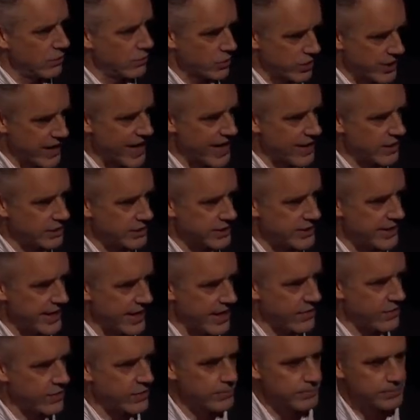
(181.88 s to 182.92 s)
were tangled
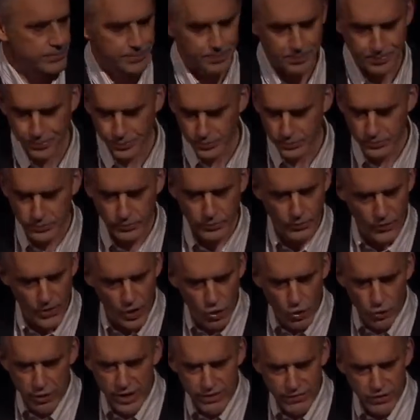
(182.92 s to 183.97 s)
together.
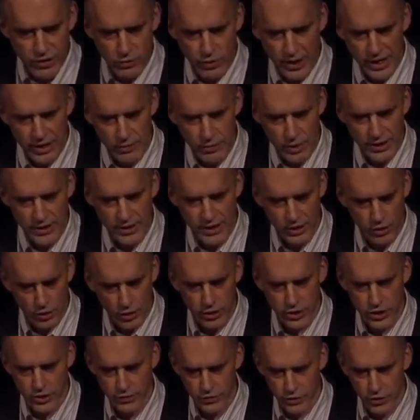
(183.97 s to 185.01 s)
Or even really what the
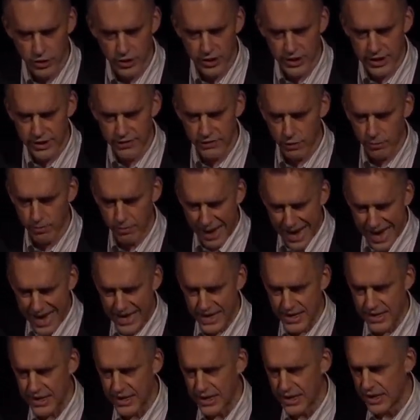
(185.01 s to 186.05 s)
knowledge of good and evil
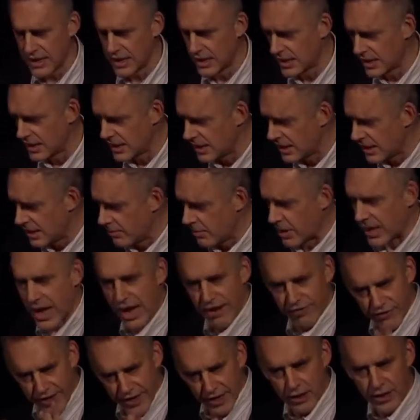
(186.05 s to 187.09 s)
meant. But
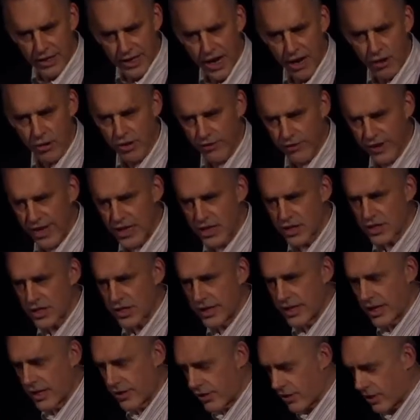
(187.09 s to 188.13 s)
I figured it out
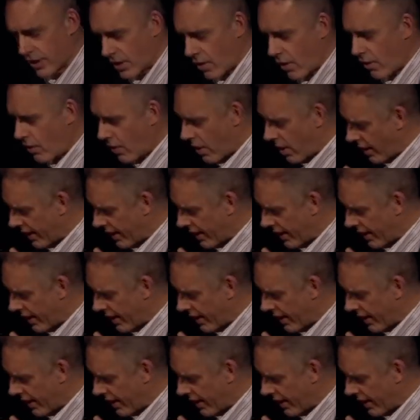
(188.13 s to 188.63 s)
eventually. I thought, oh,